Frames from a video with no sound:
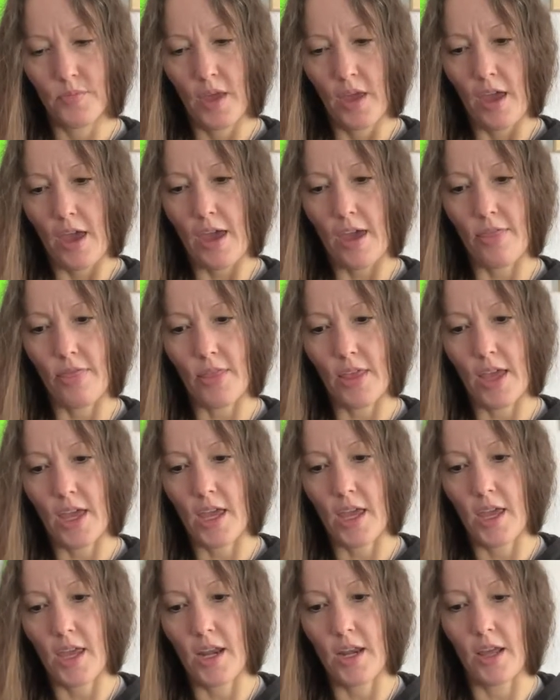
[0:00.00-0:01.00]

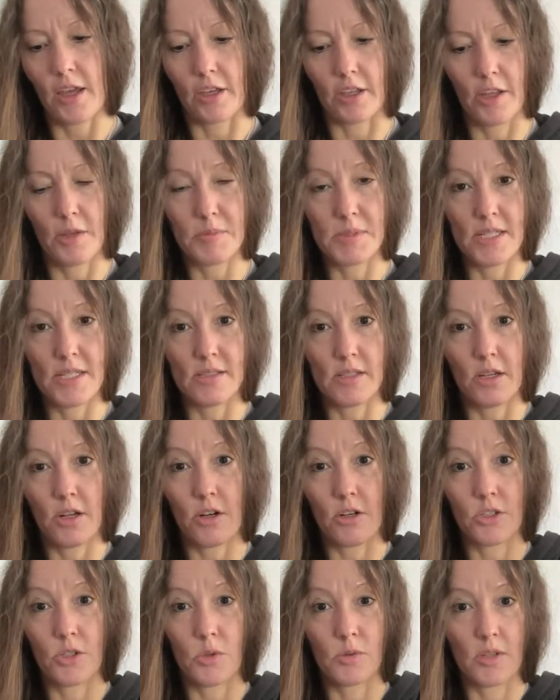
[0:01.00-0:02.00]
then eclipse season
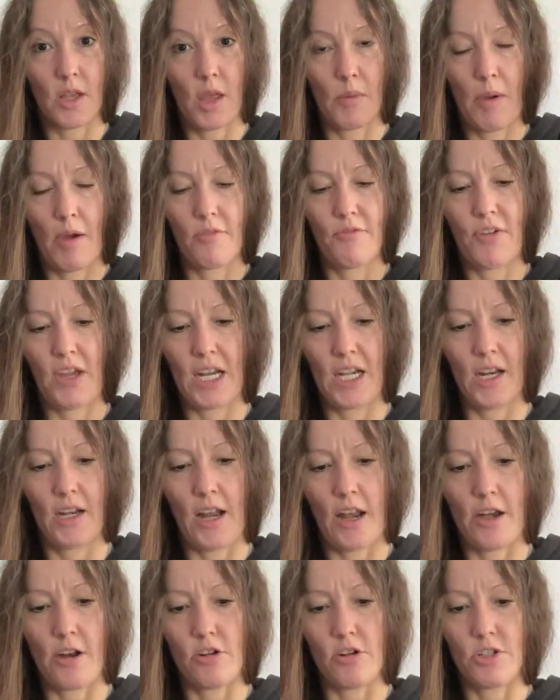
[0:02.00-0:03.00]
here too is all about faded
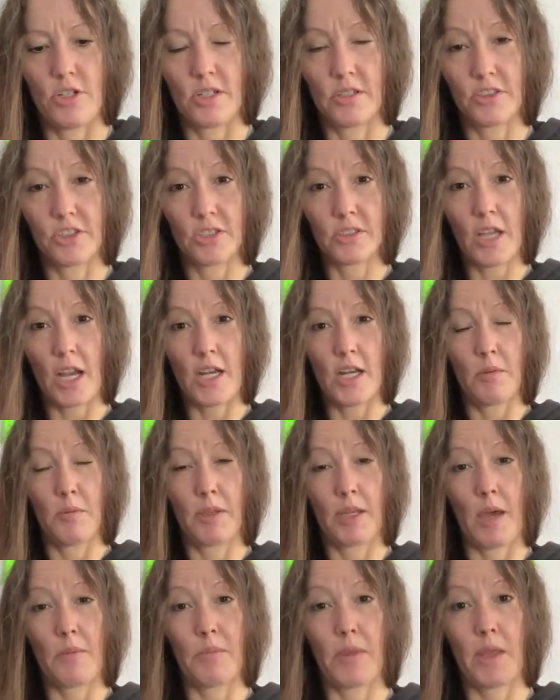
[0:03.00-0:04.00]
energies. Just kind of
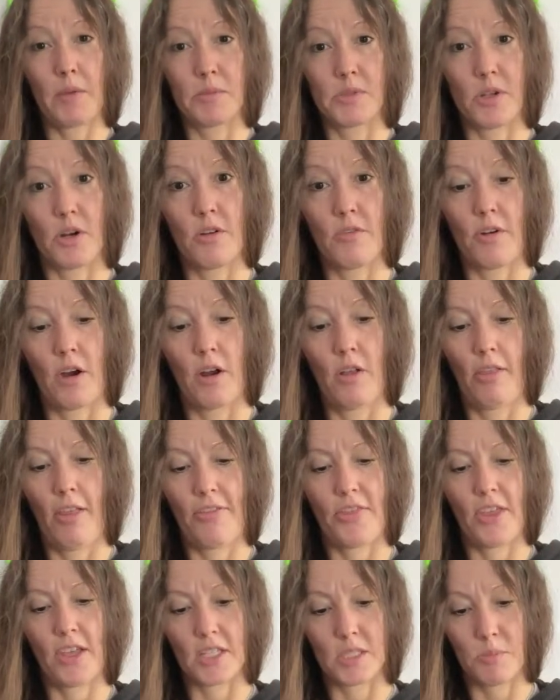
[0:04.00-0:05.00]
become the observer,
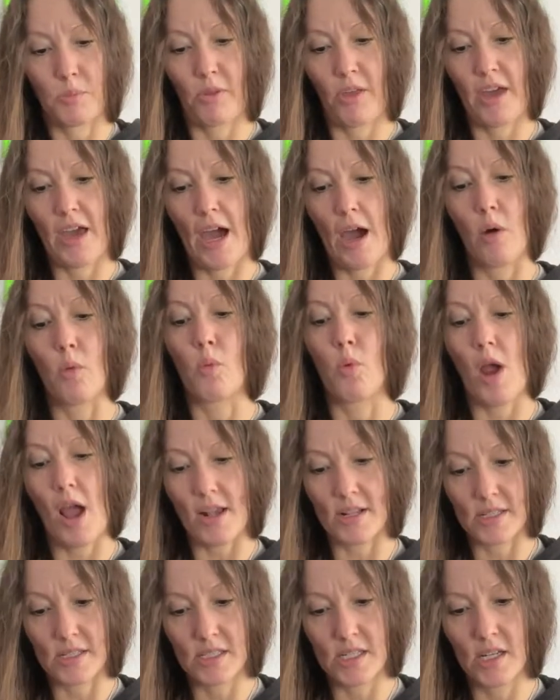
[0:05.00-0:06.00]
let things play out,
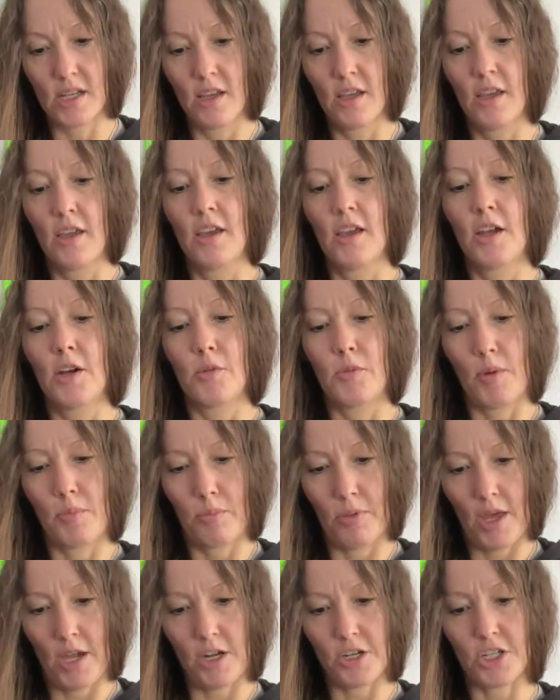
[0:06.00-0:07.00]
rest,
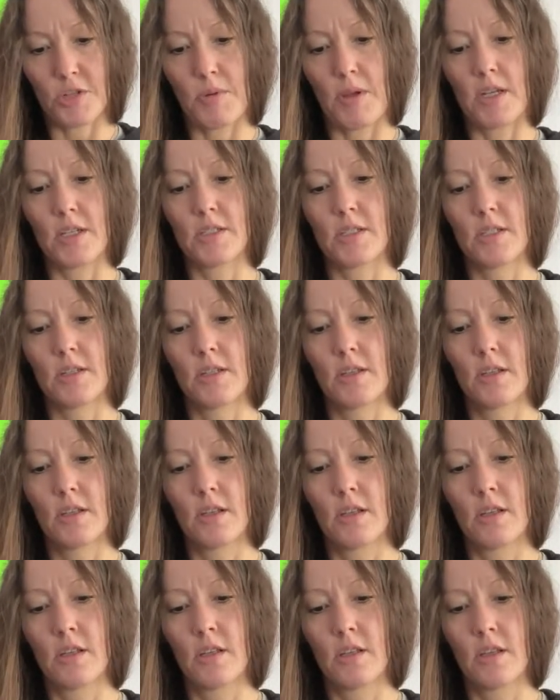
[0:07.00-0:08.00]
replenishment.
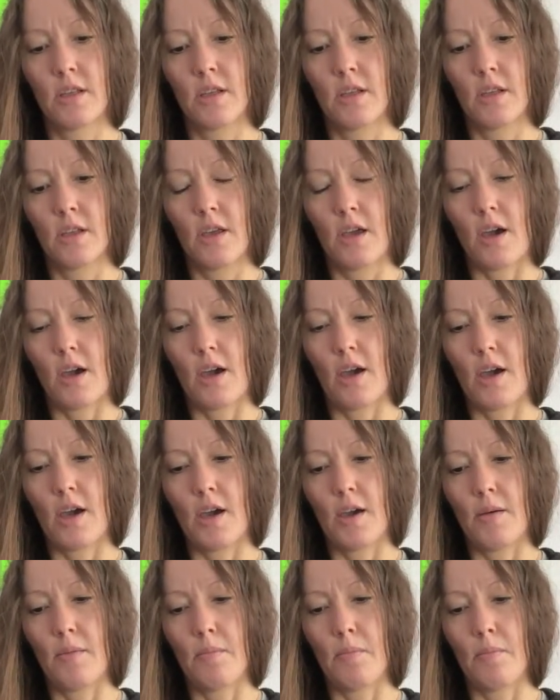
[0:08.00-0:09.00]

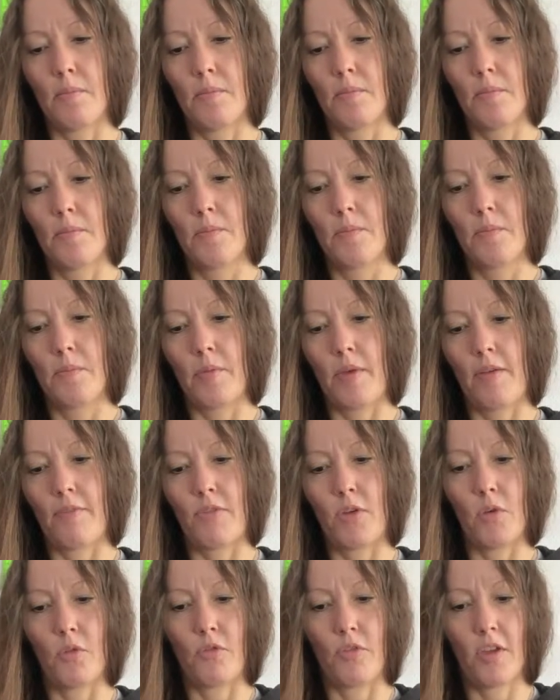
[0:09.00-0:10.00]
If
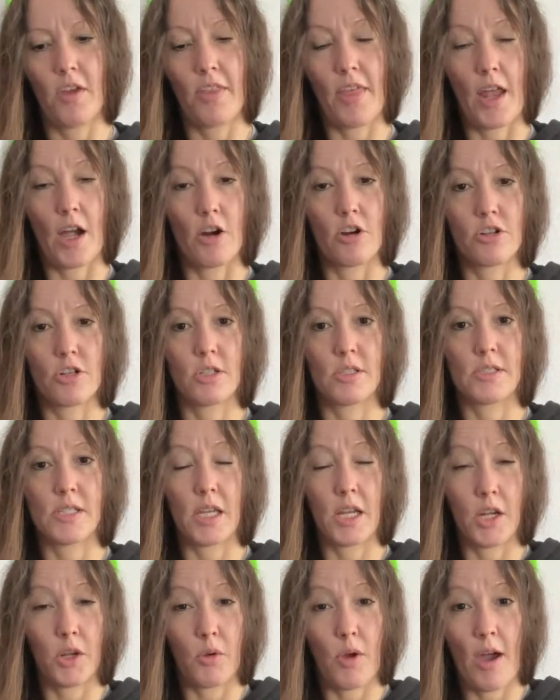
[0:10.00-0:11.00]
you feel that
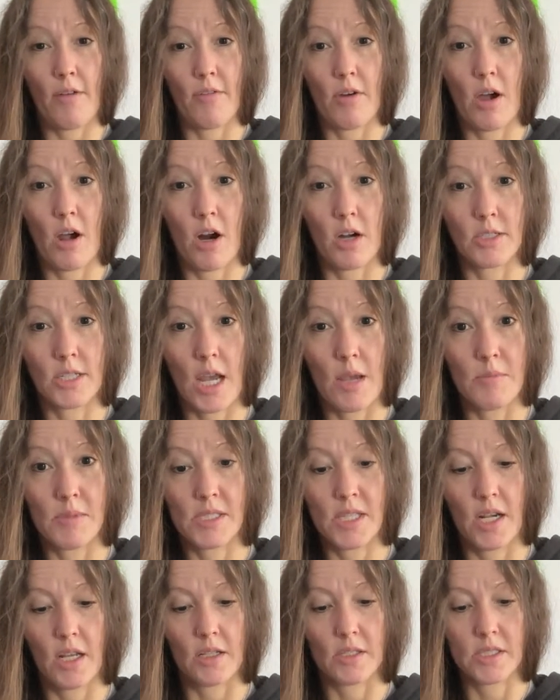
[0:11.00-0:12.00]
urgency and you have a hard time
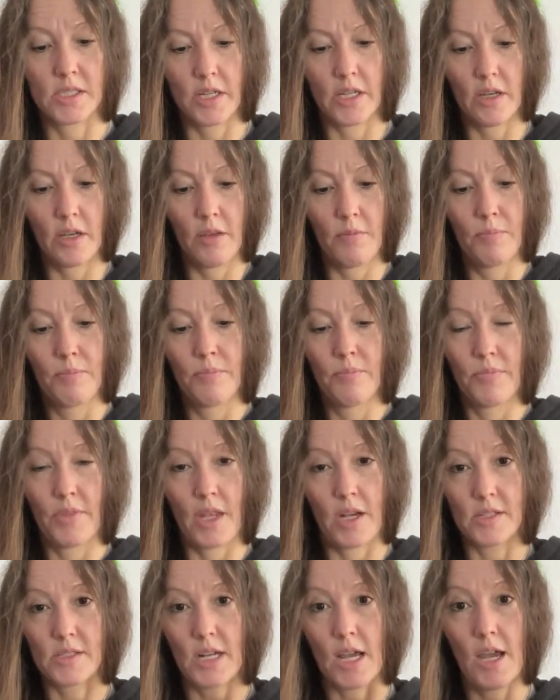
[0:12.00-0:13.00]
sitting still,
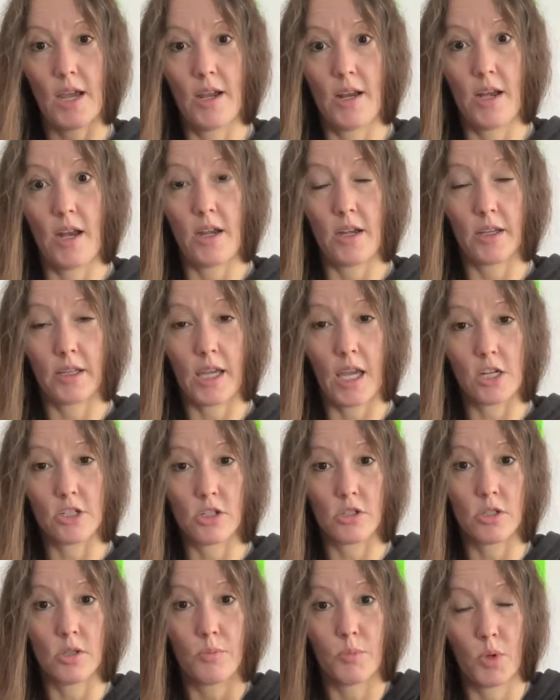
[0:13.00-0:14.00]
that is not an
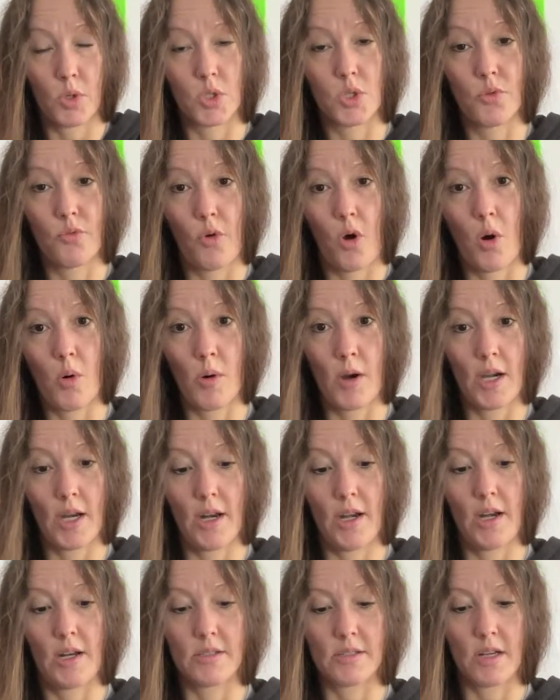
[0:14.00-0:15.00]
indication to push forward.
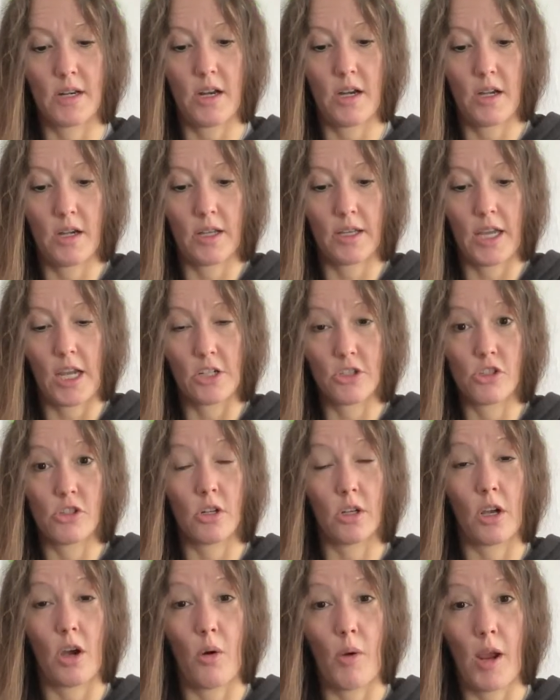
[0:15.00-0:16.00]
It is an indication
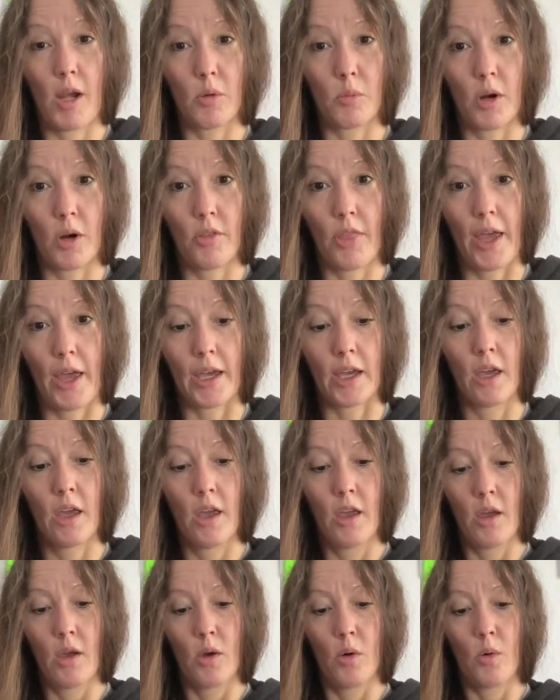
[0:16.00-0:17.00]
to go inward. Like,
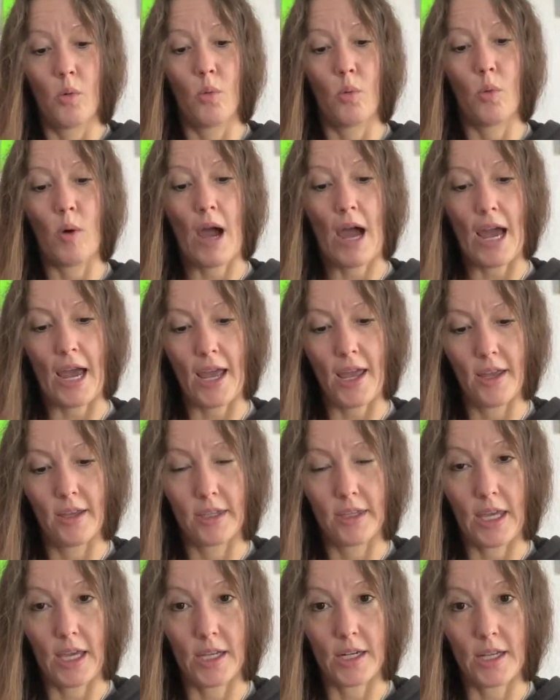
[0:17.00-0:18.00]
why
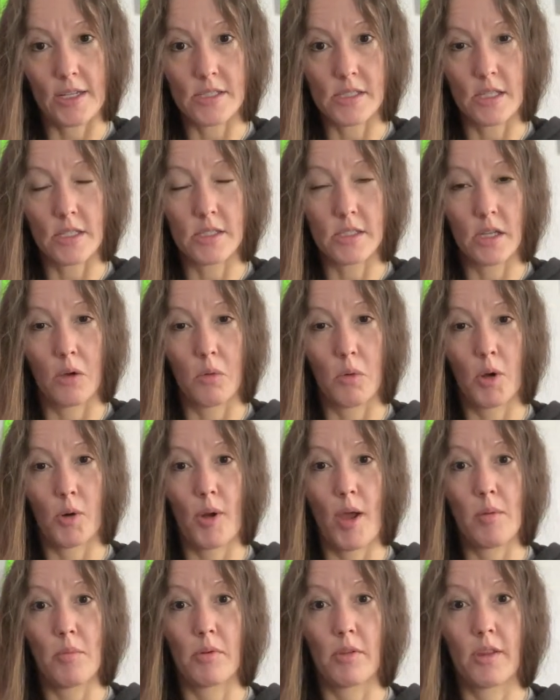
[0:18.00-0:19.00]
can't I sit still? What do
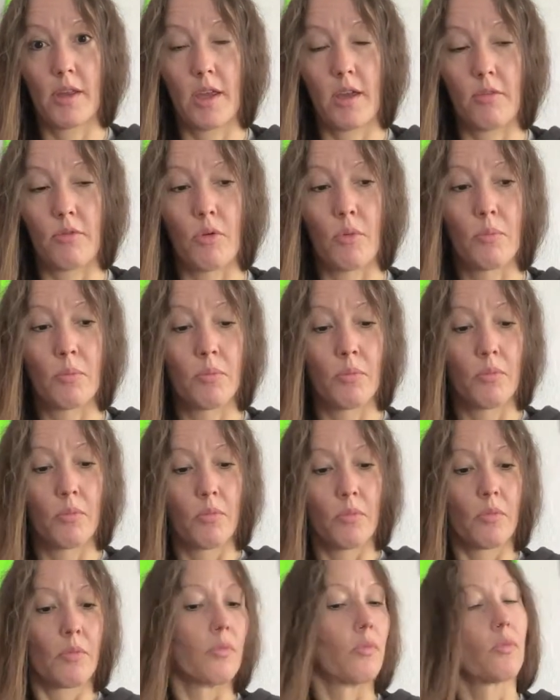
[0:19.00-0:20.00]
I believe
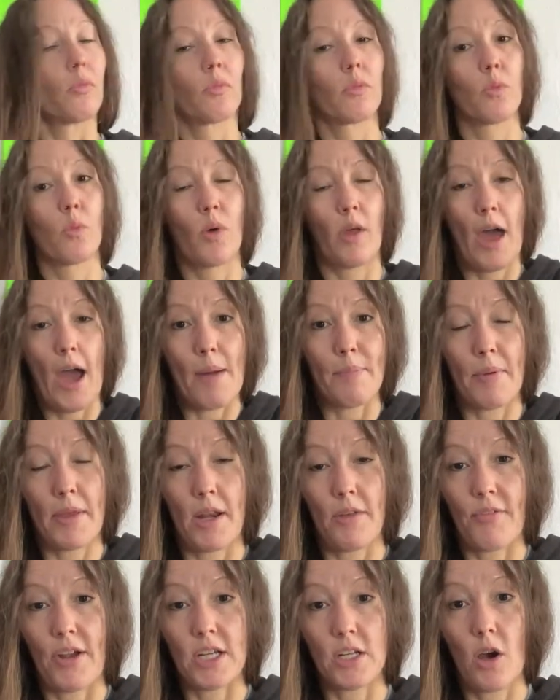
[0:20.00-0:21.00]
will happen
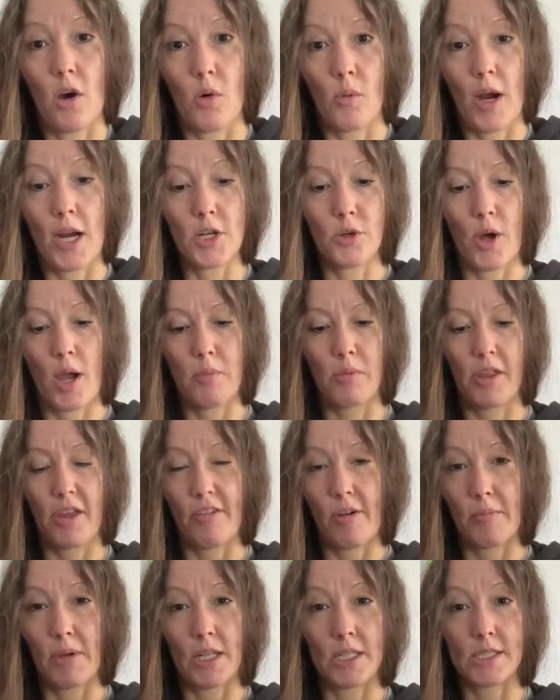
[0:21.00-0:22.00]
if I don't, right? Do I believe
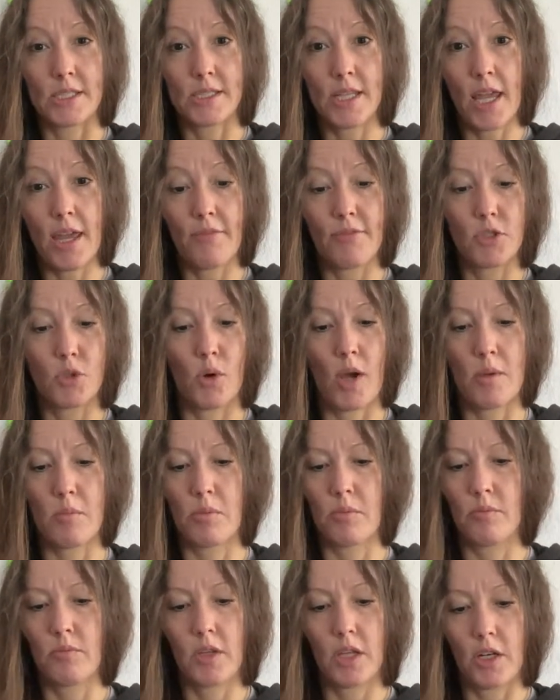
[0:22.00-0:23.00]
I'm unsafe? Do I,
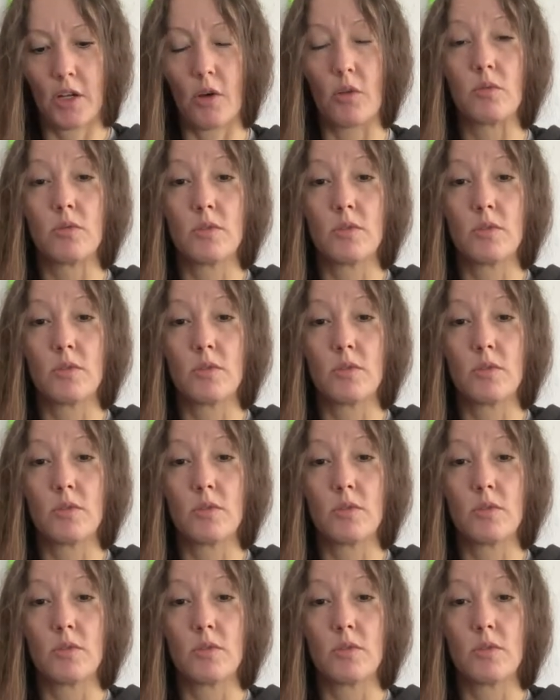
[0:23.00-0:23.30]
you know,